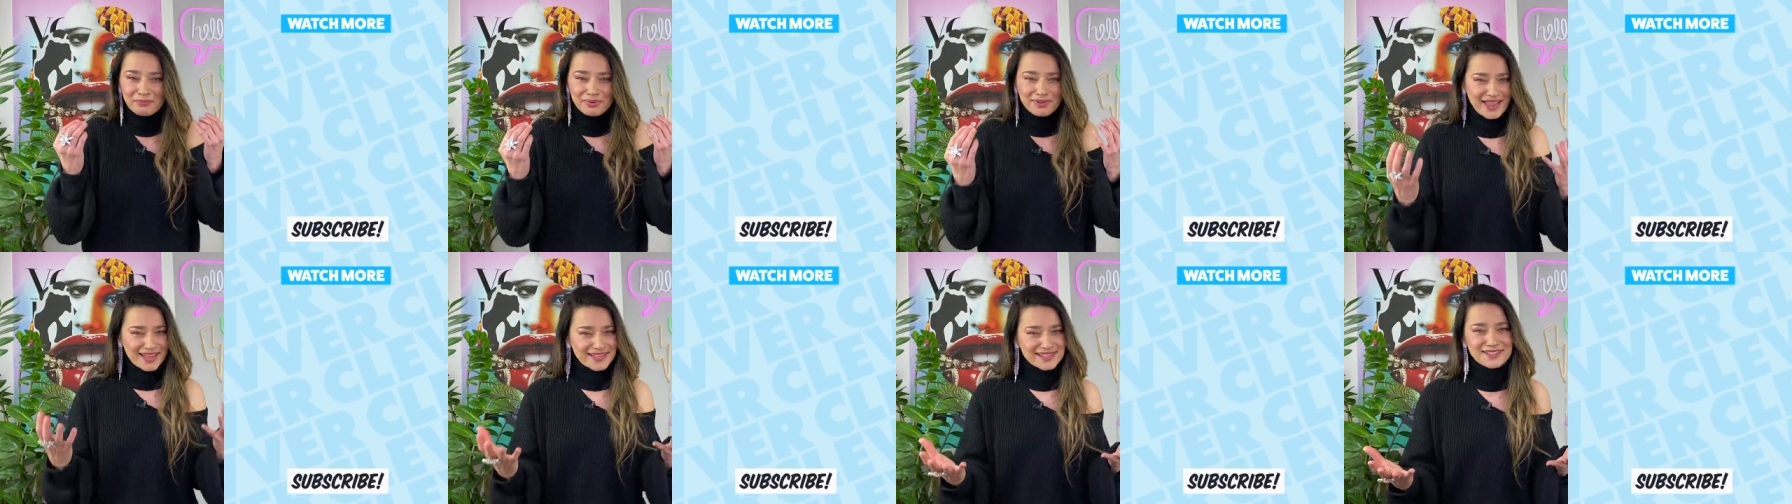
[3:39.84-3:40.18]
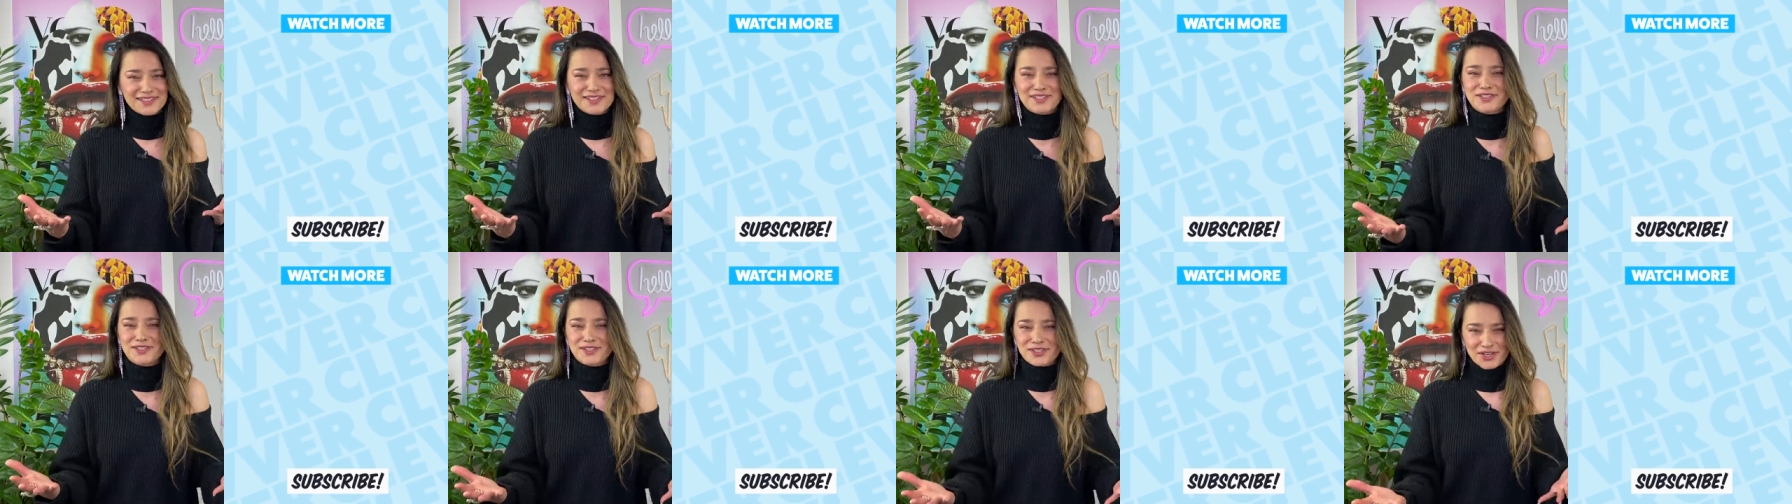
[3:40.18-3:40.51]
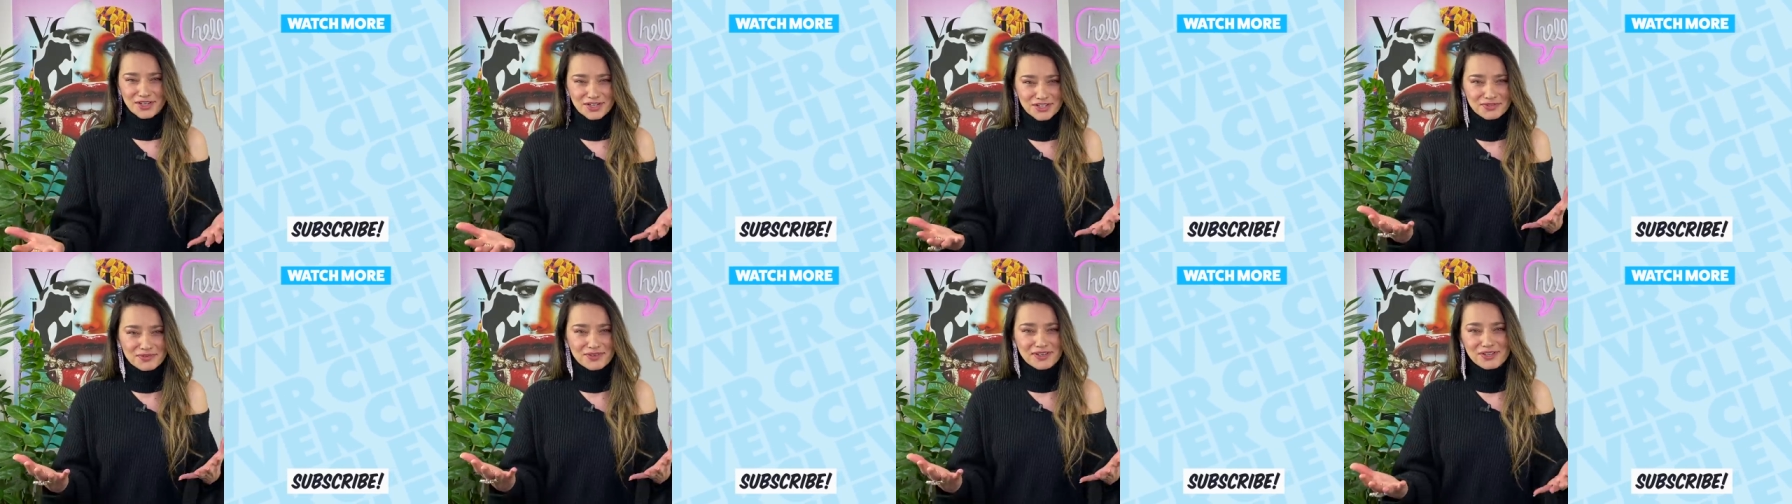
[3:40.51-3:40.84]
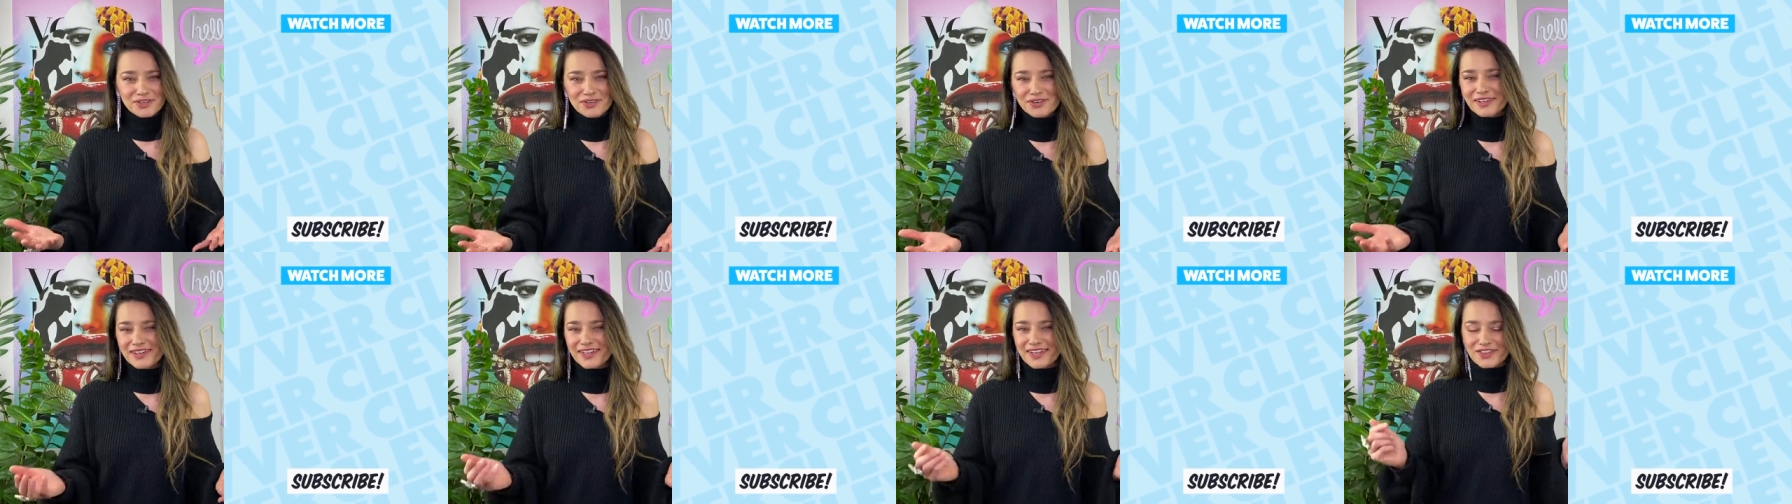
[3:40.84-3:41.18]
plastic surgery
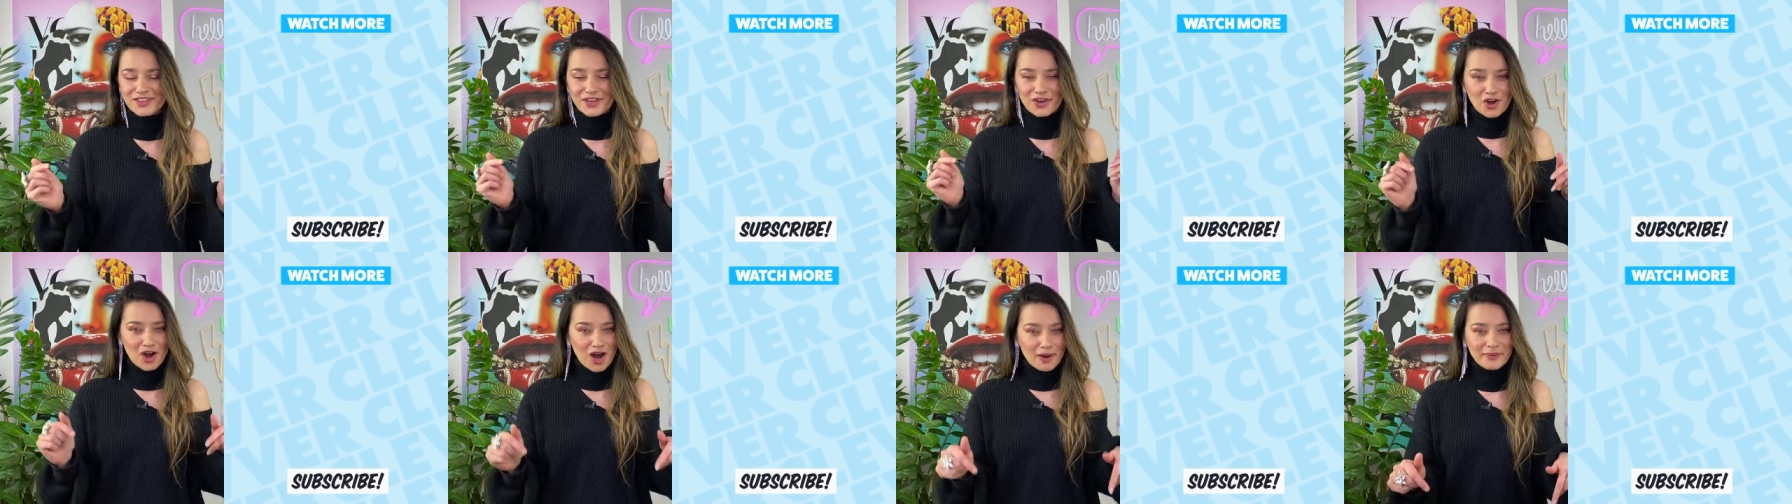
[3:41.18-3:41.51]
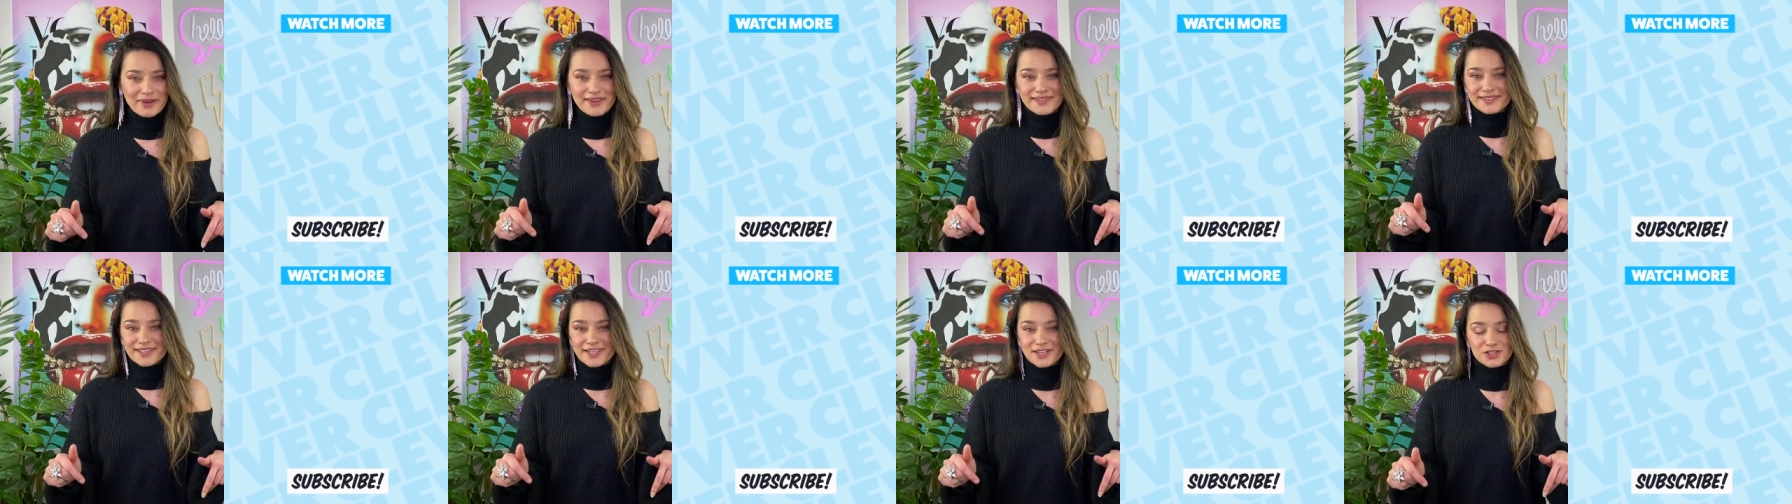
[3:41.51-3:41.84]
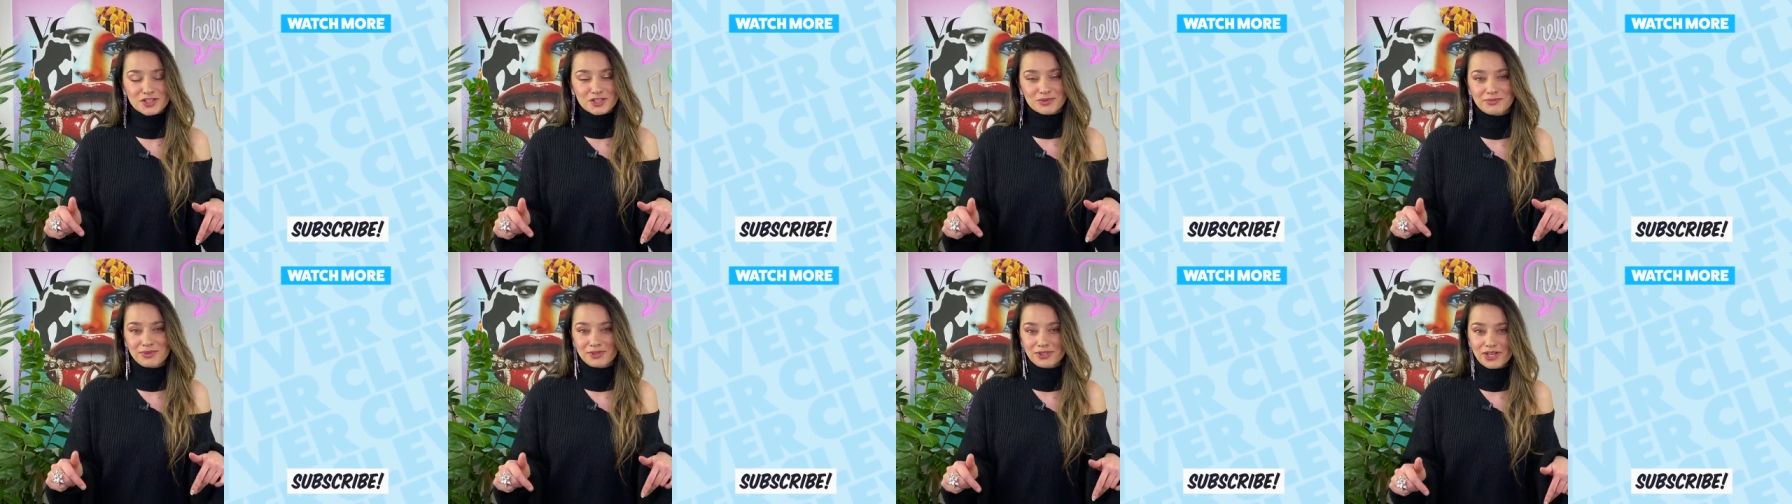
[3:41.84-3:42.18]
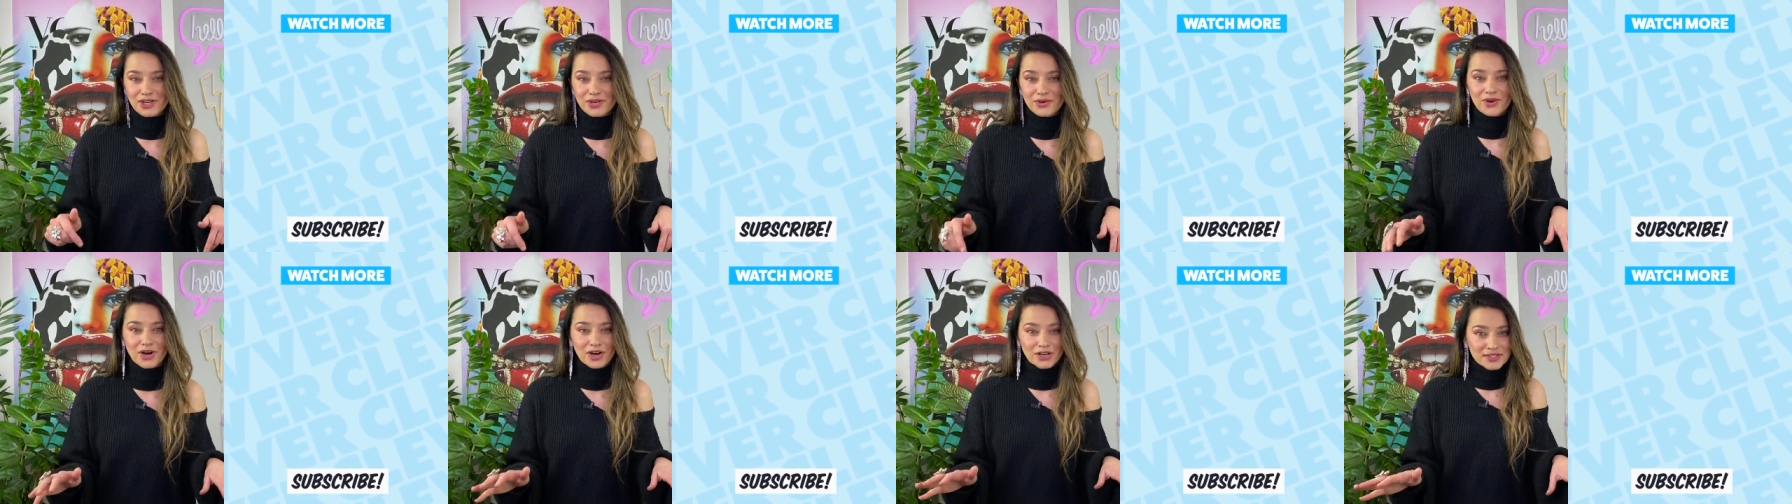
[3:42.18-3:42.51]
look in the comment section below.